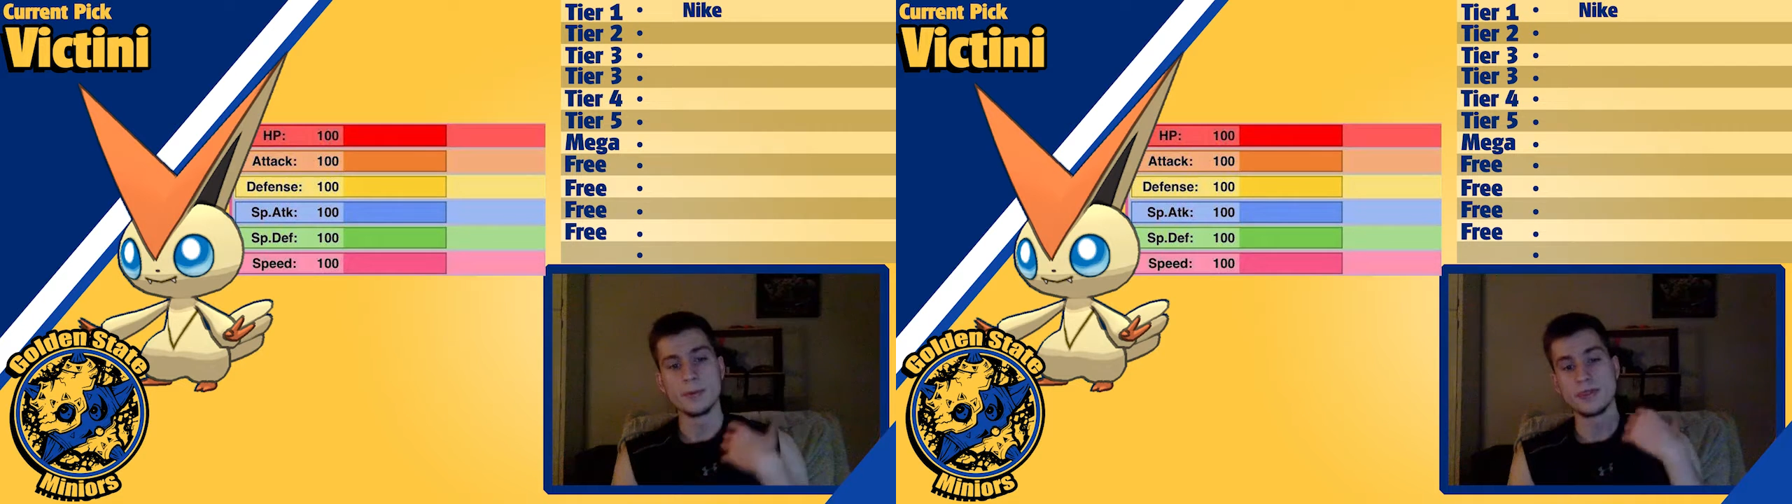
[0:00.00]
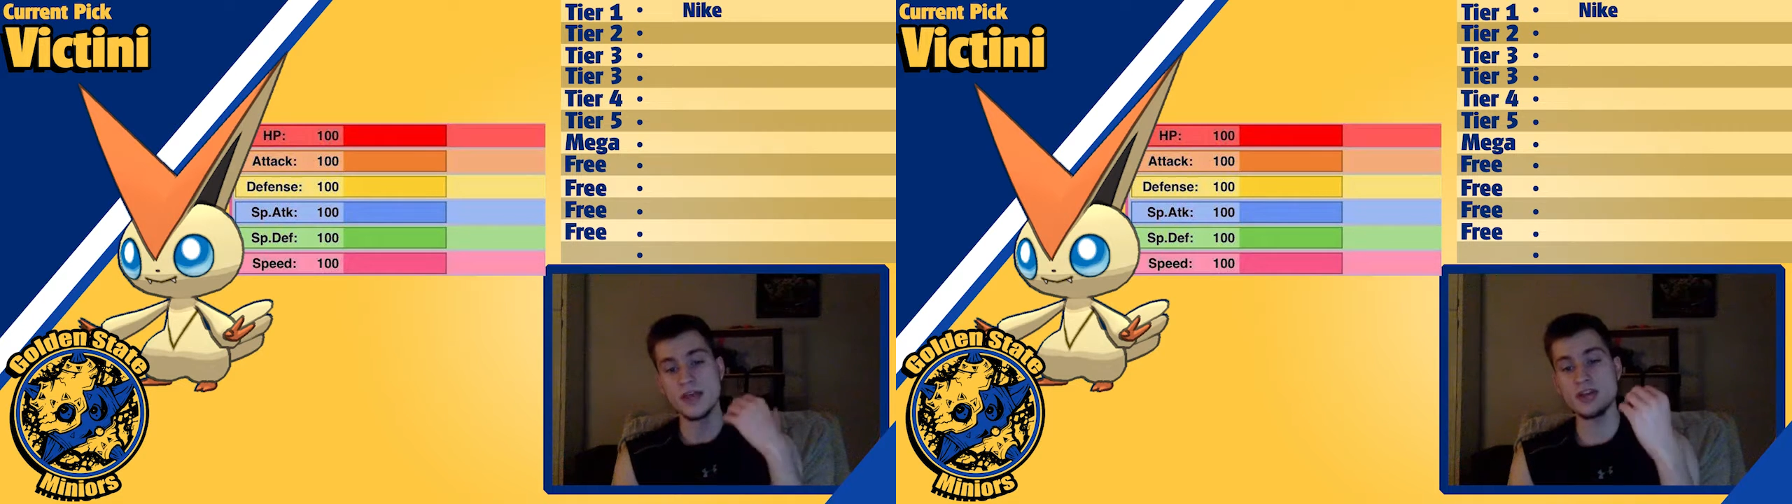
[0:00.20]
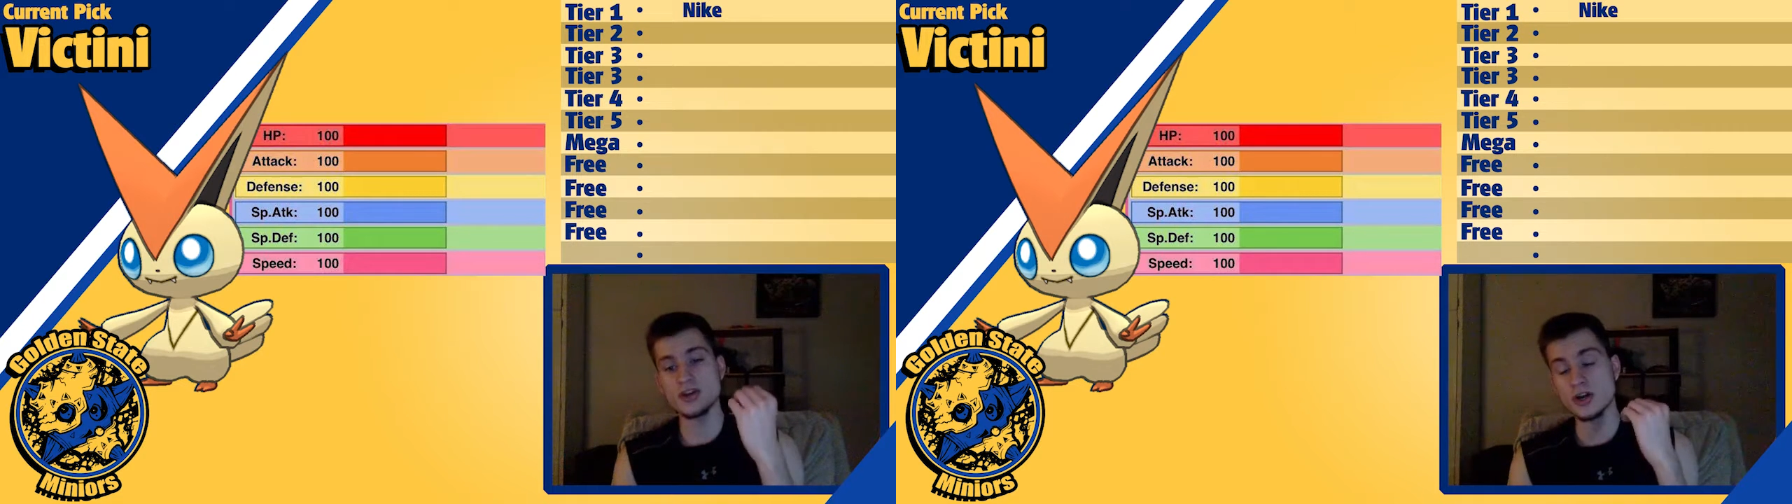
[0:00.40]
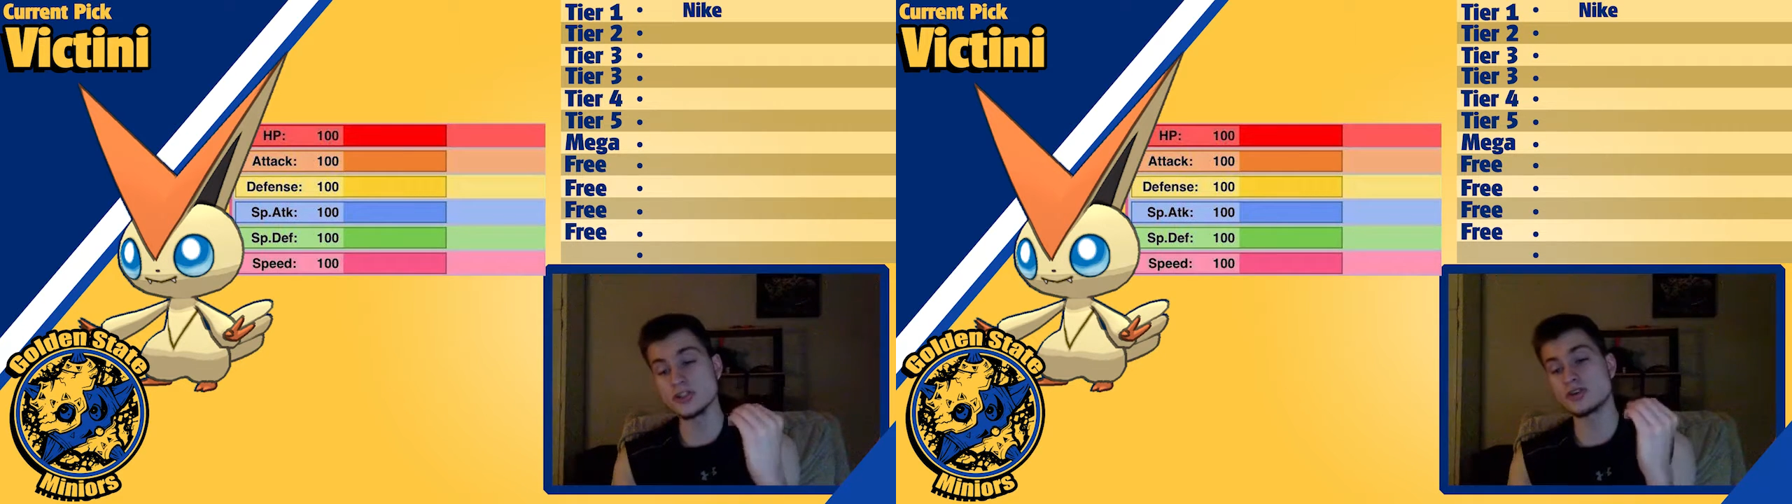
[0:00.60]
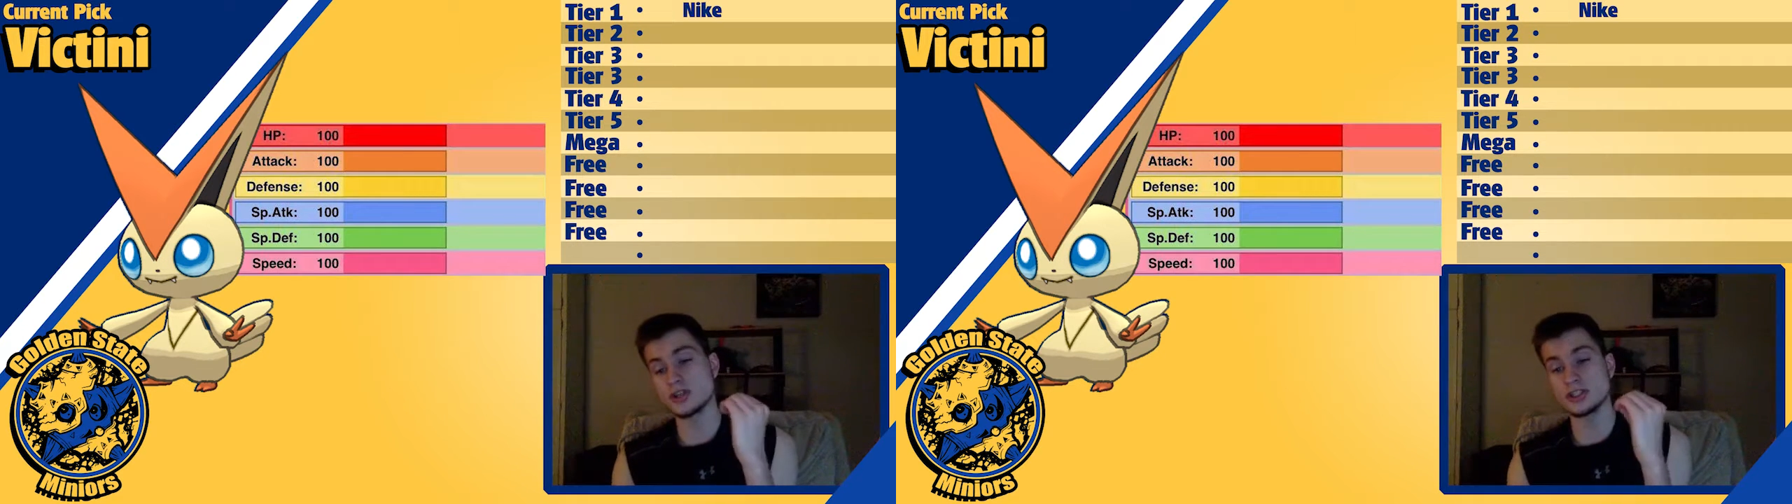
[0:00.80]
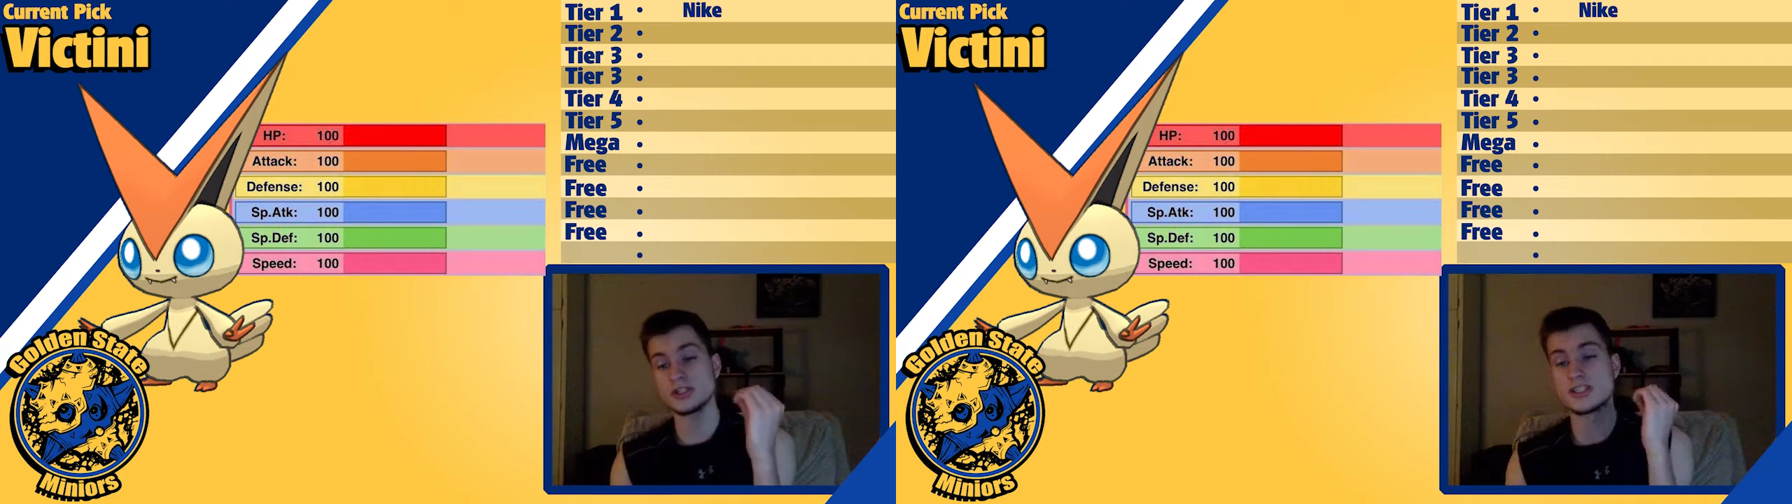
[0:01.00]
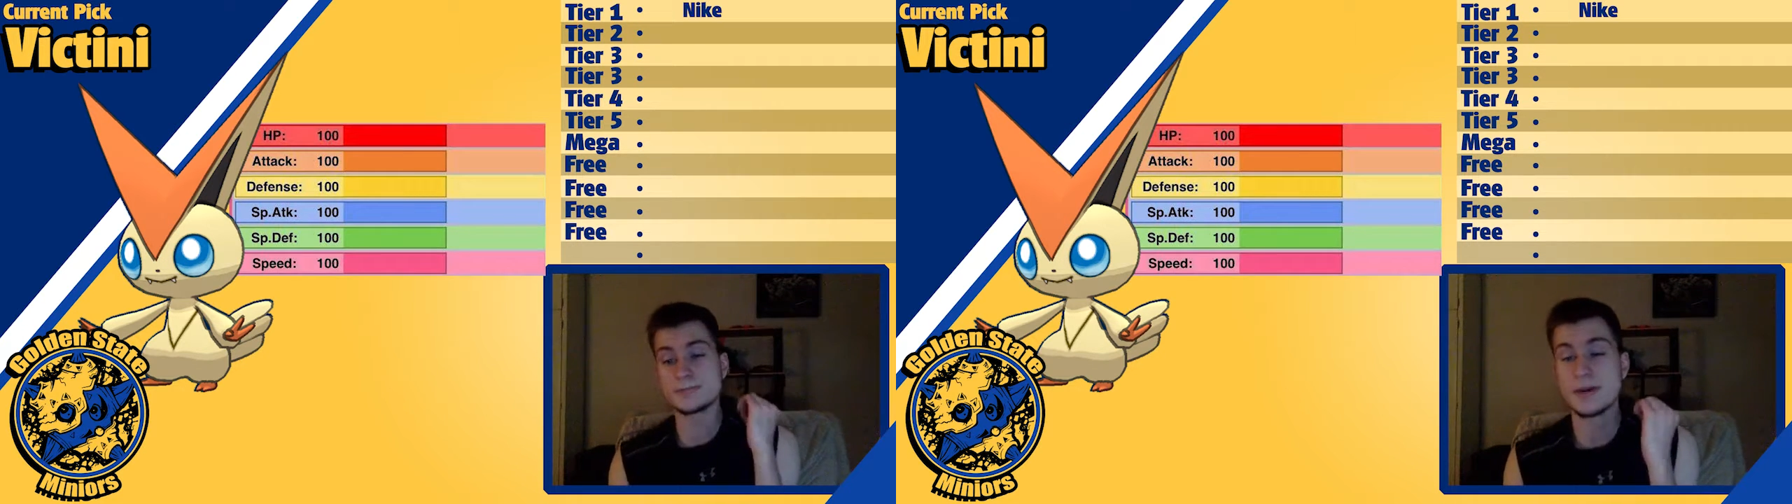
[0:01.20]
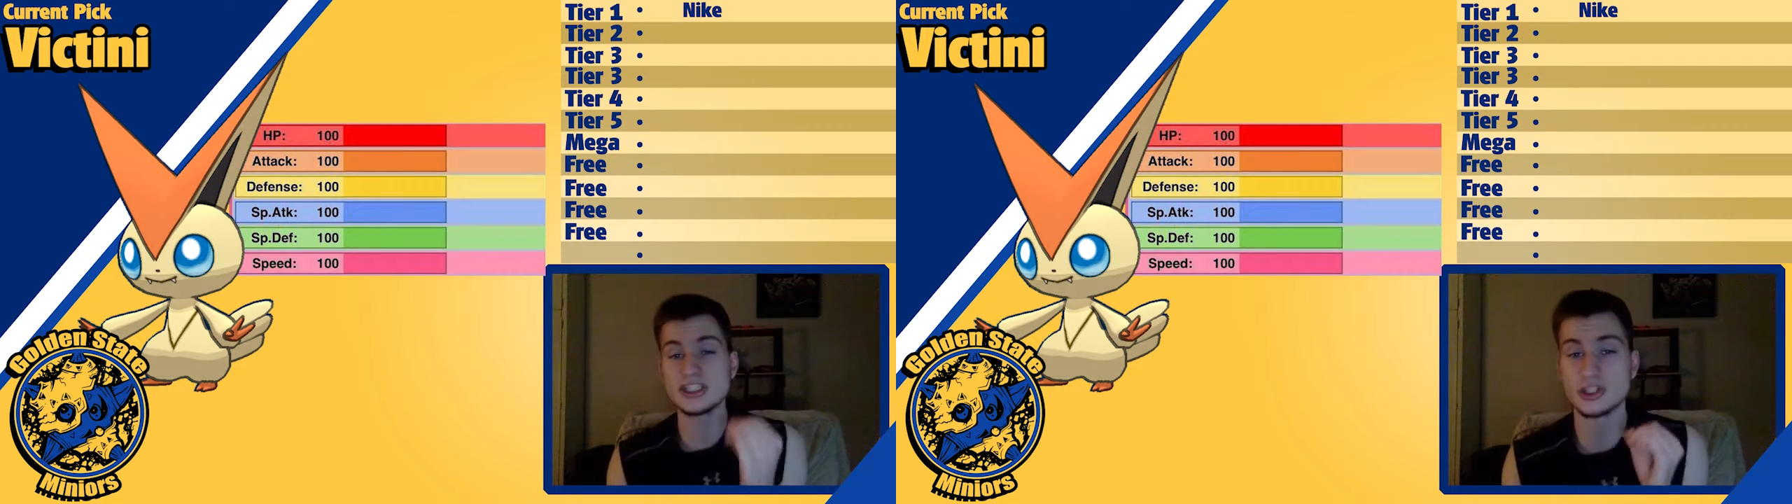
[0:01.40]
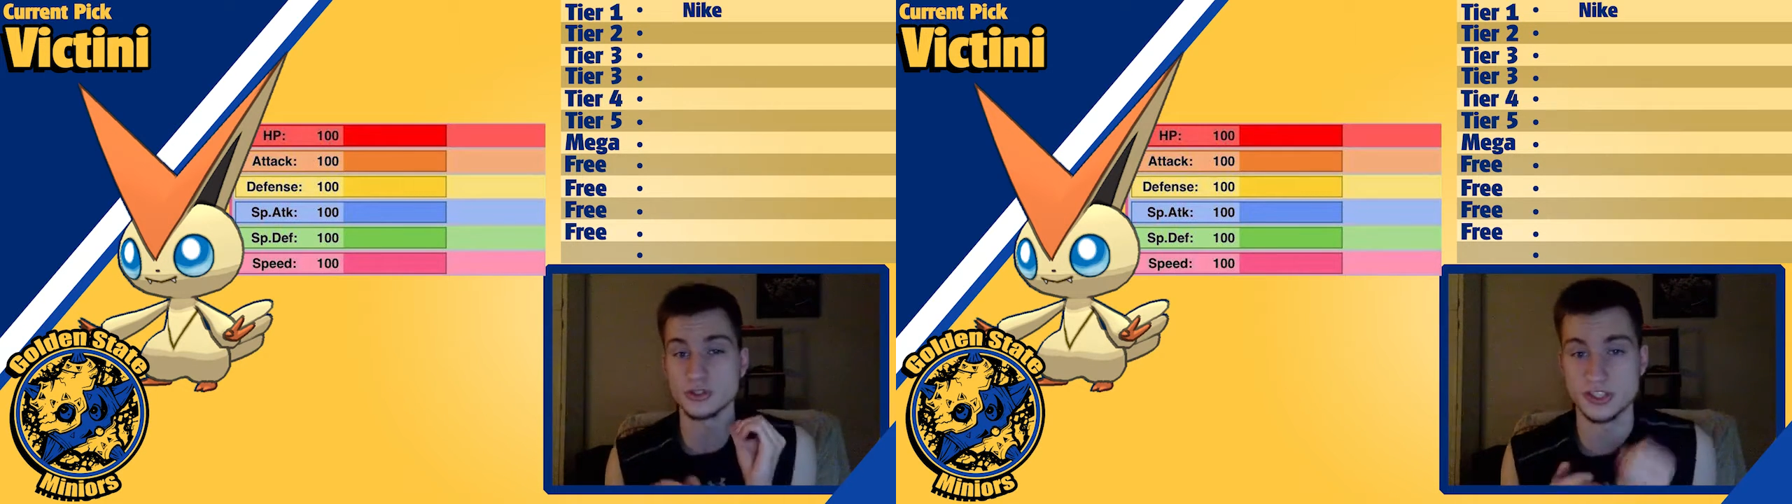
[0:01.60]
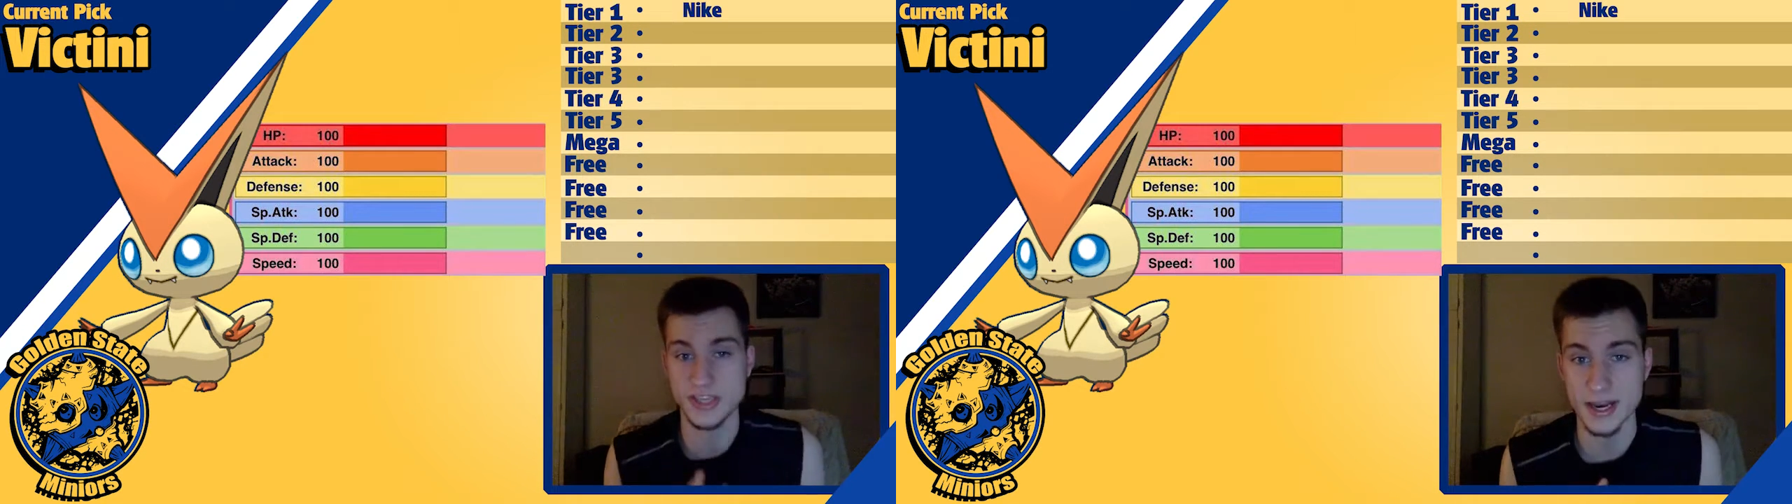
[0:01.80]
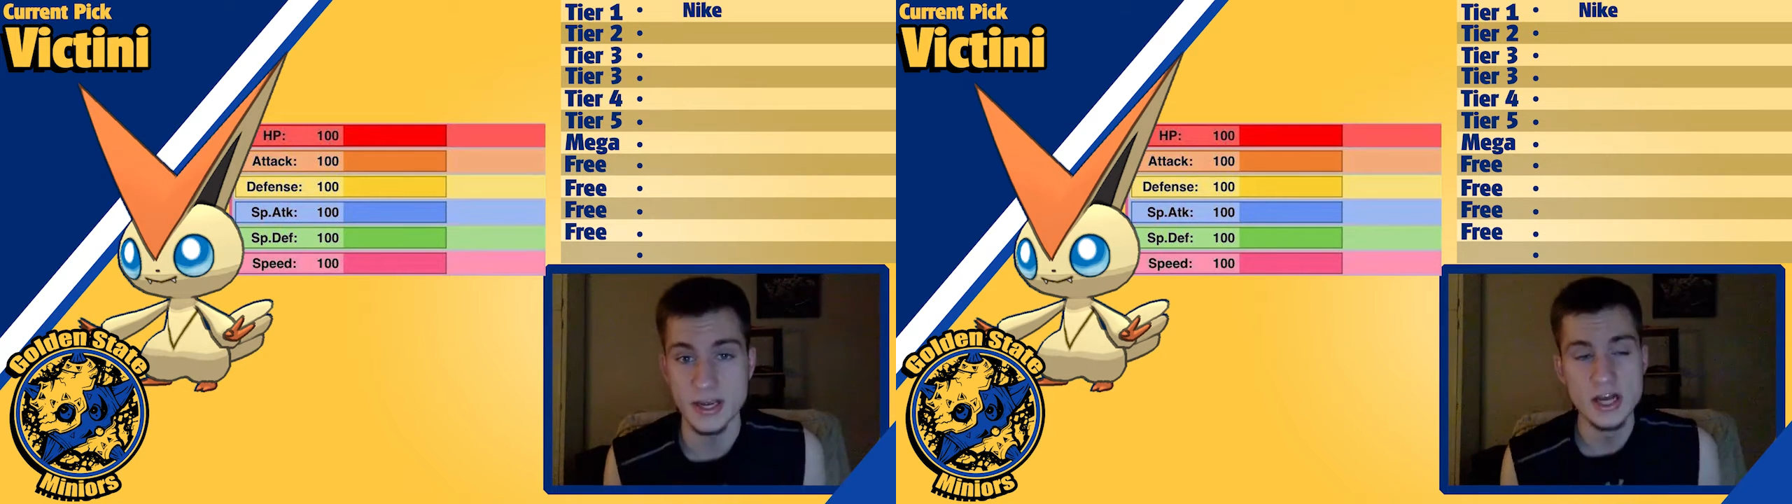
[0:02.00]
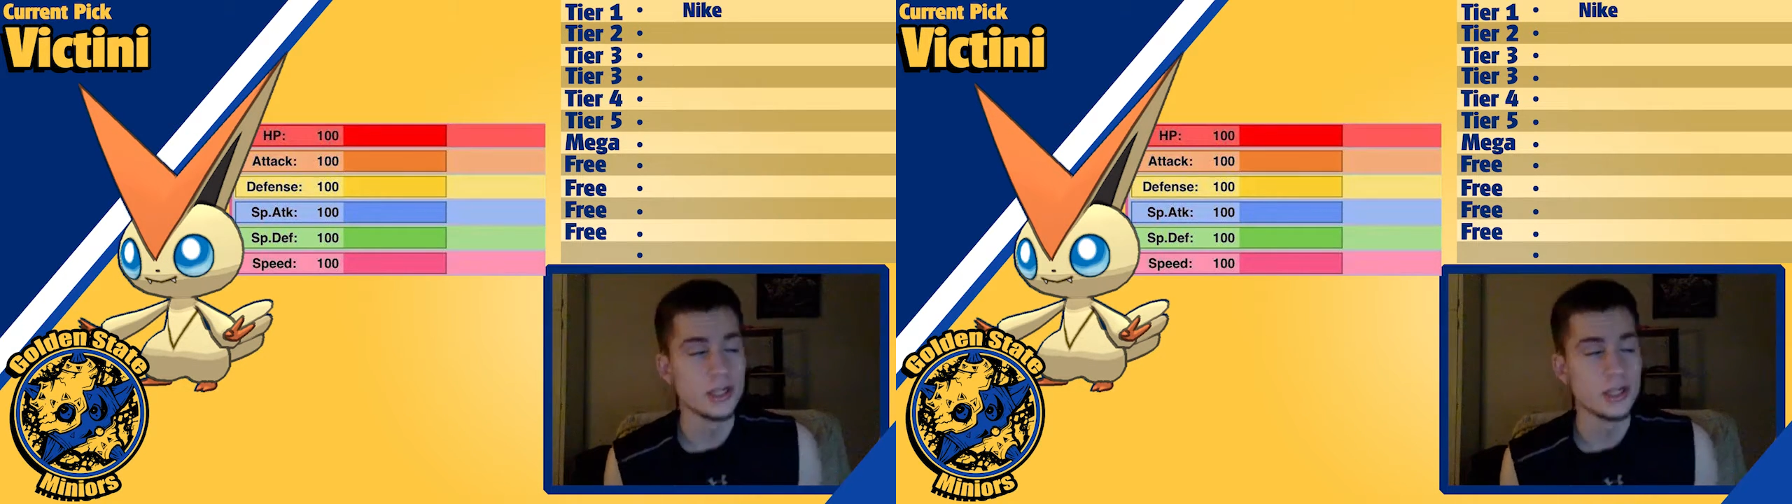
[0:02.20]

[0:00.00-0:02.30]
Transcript: But then you can also run special set,